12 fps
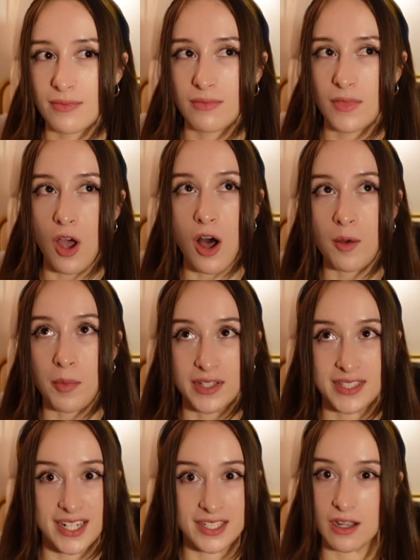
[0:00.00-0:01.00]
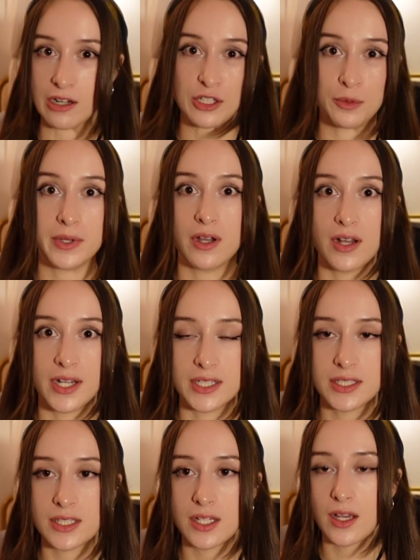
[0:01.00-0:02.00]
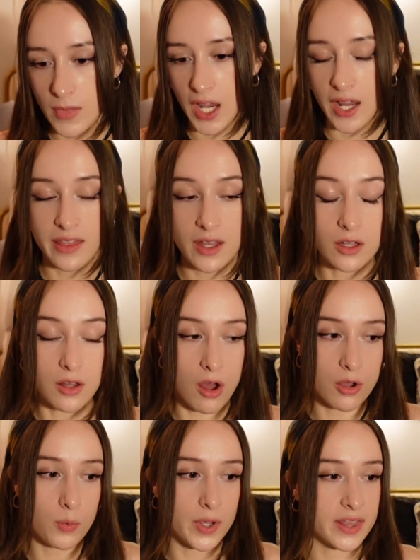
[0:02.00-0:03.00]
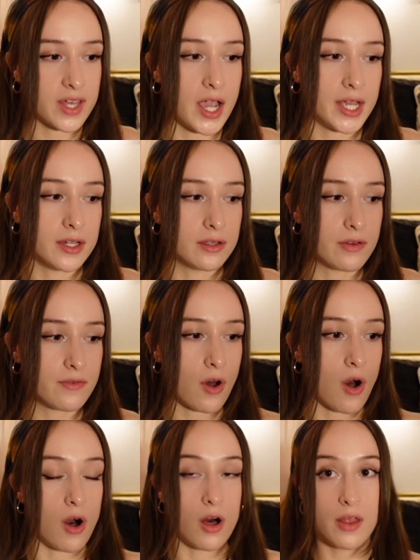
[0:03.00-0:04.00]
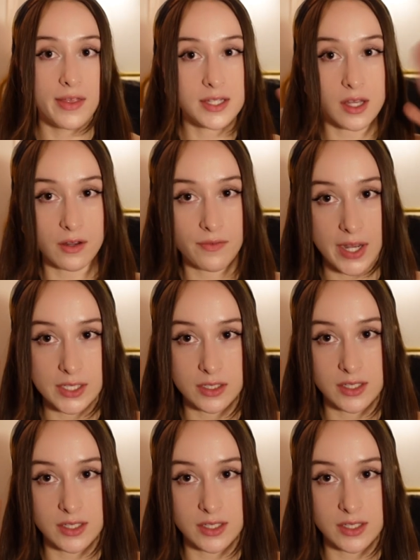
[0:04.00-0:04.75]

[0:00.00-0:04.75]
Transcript: hop on TikTok, to be honest. And I think along with kind of all these other factors